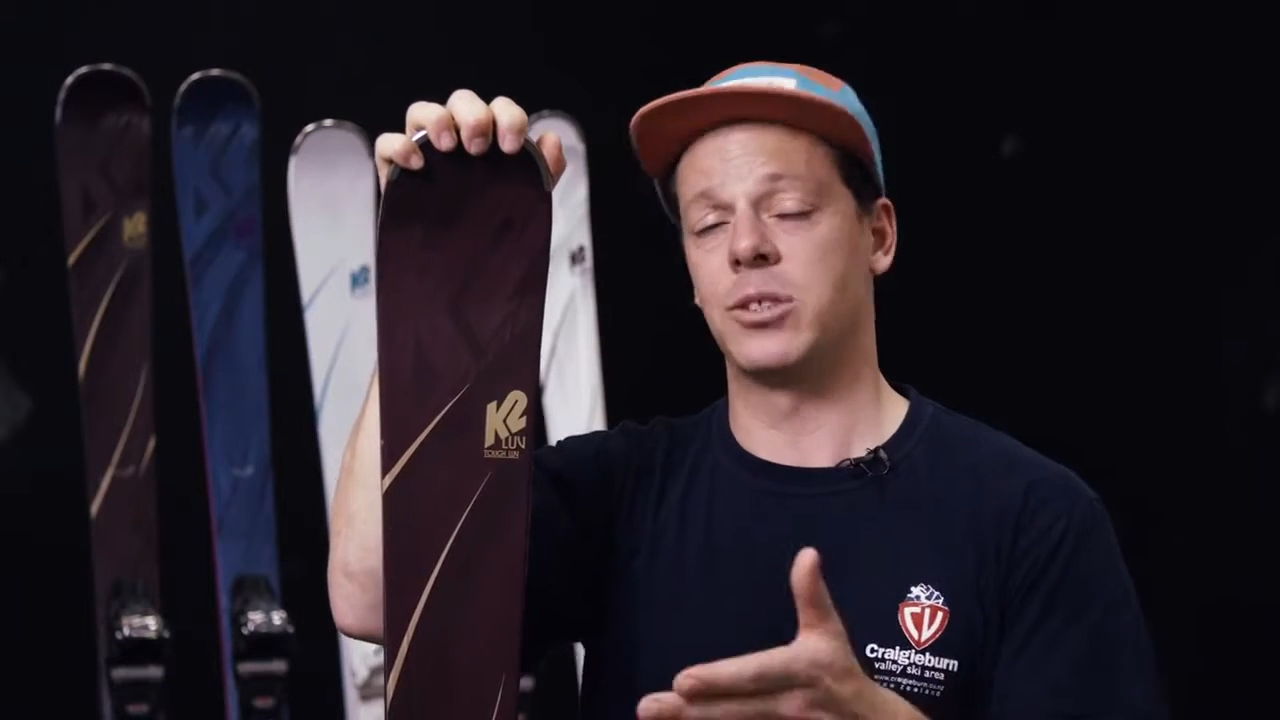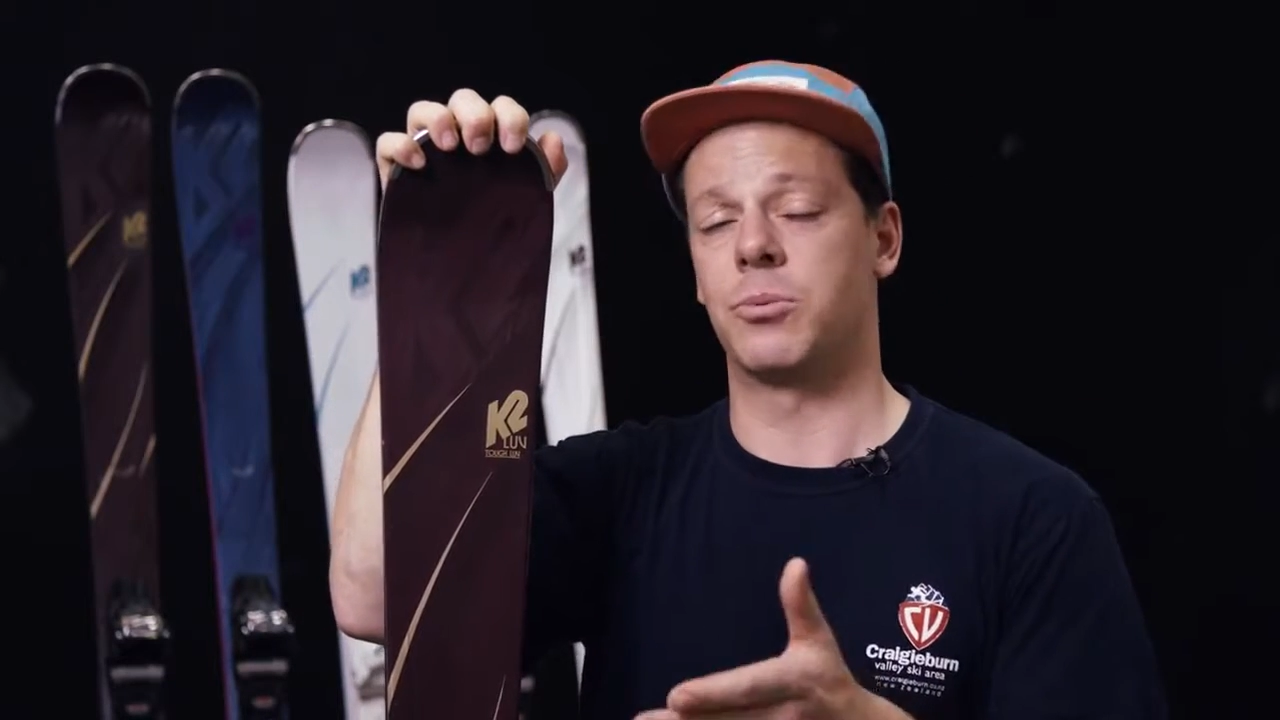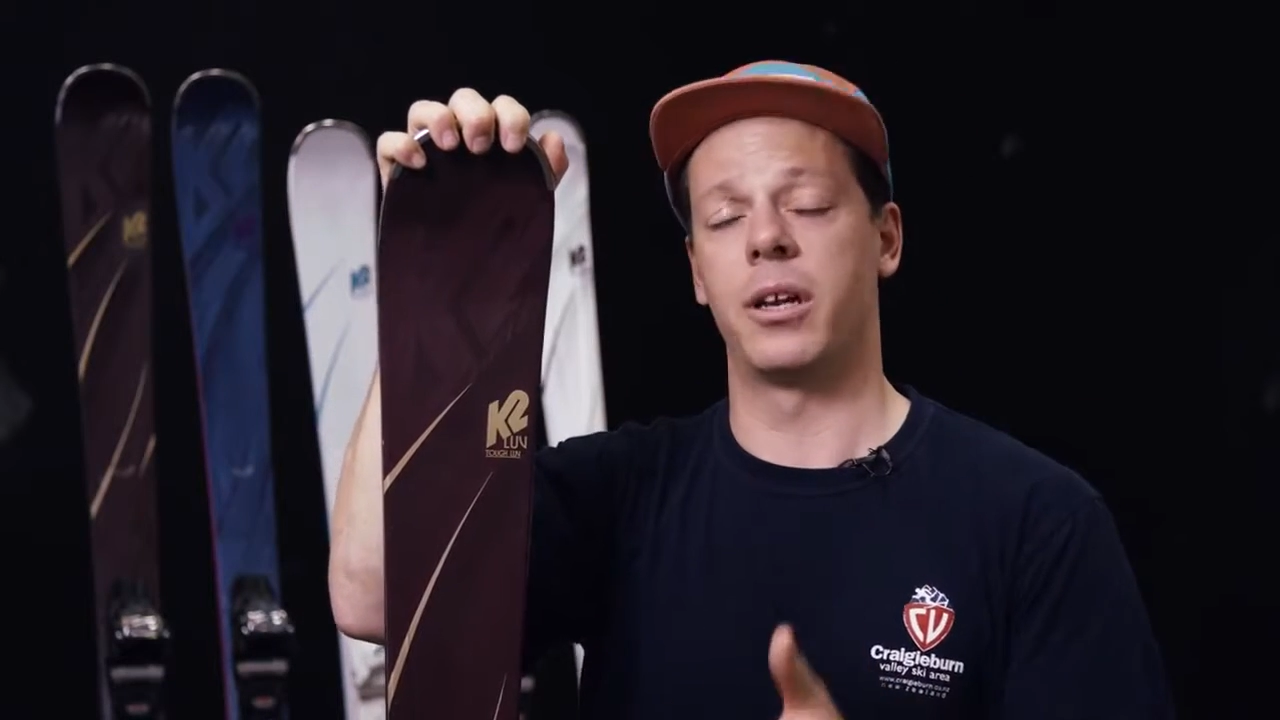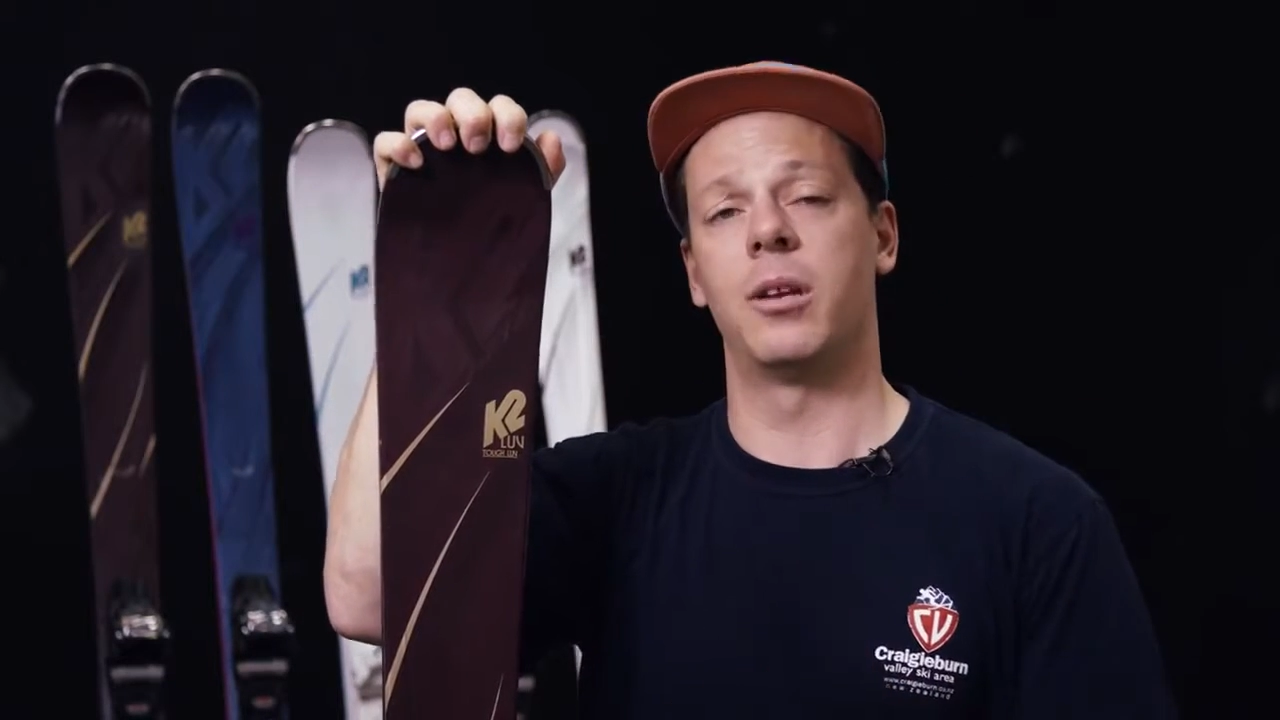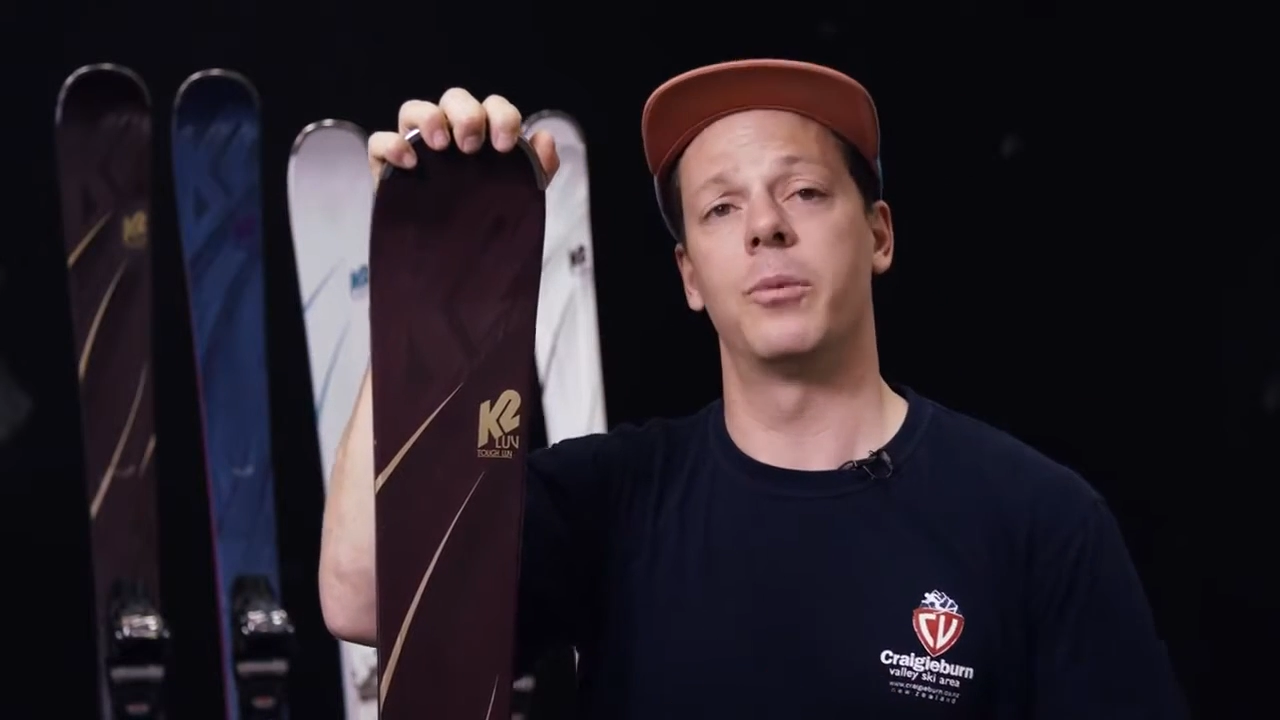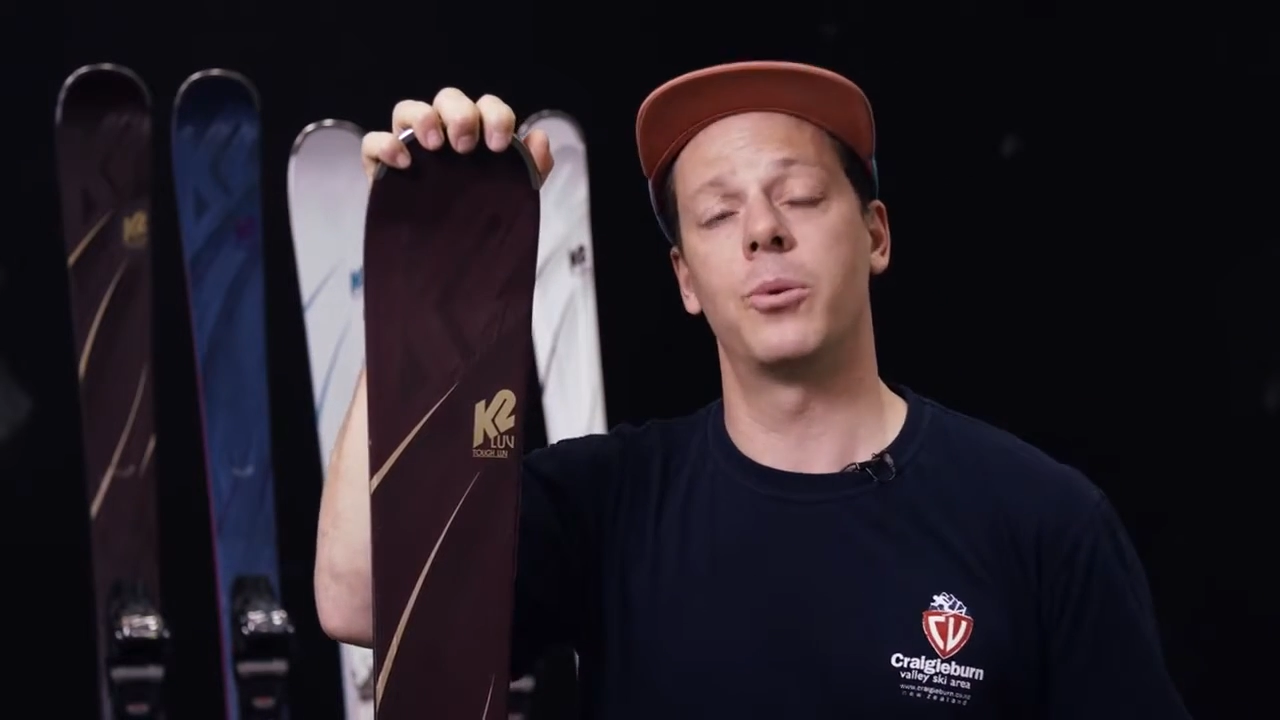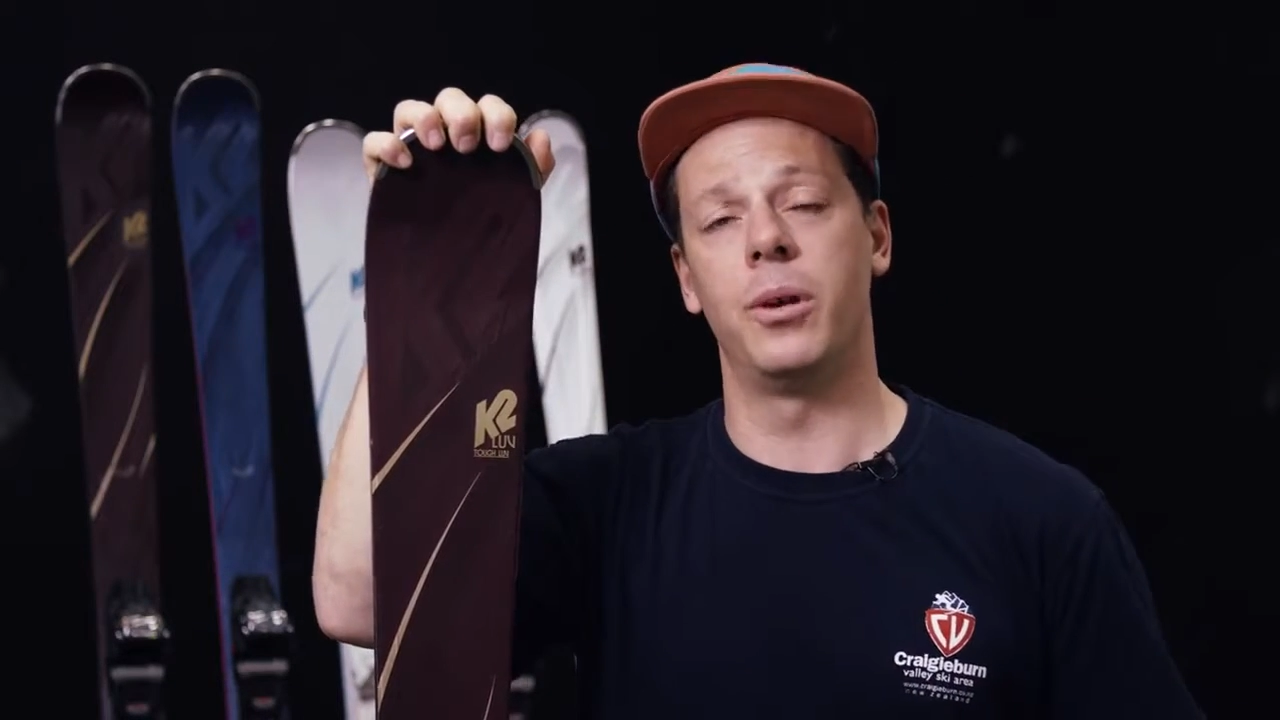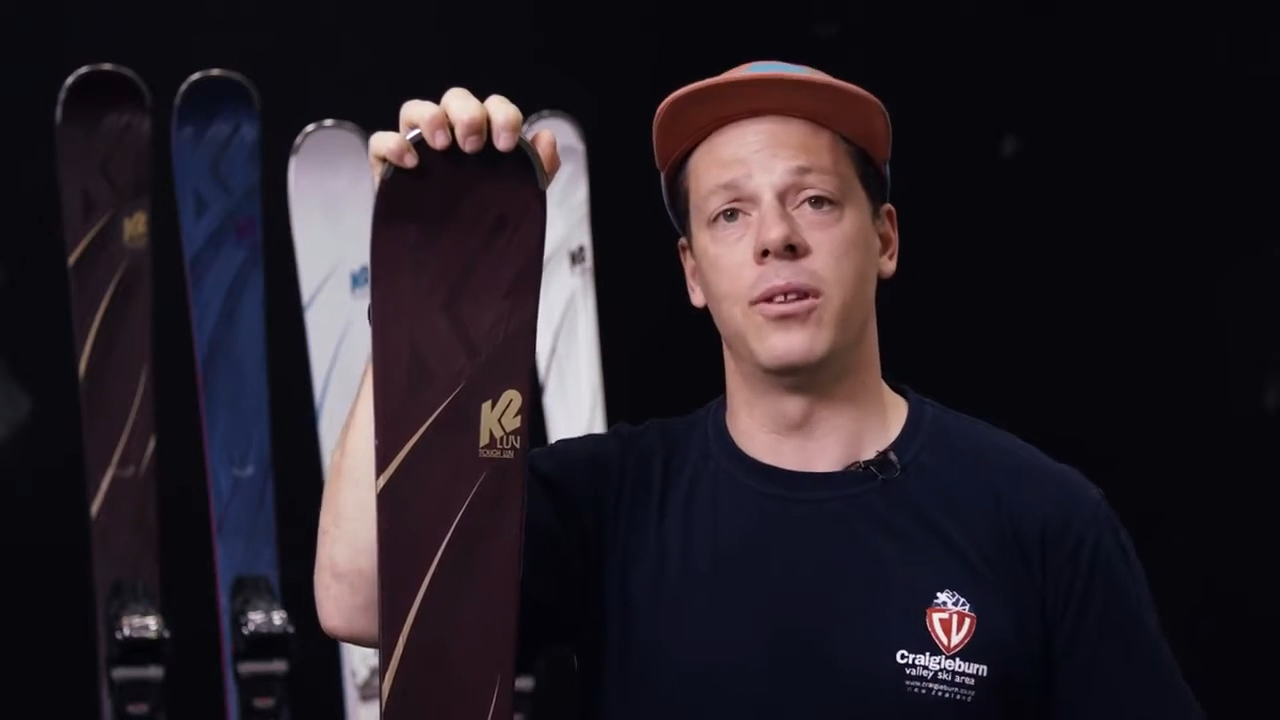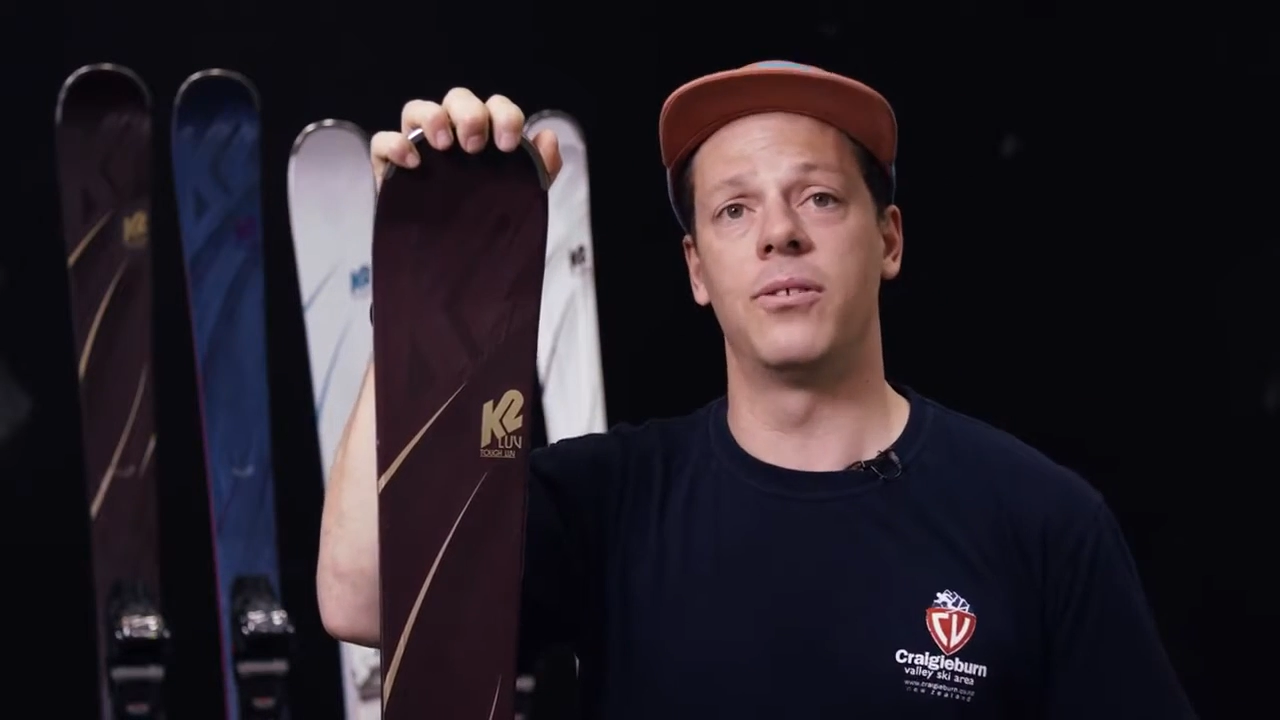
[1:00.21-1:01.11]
right in between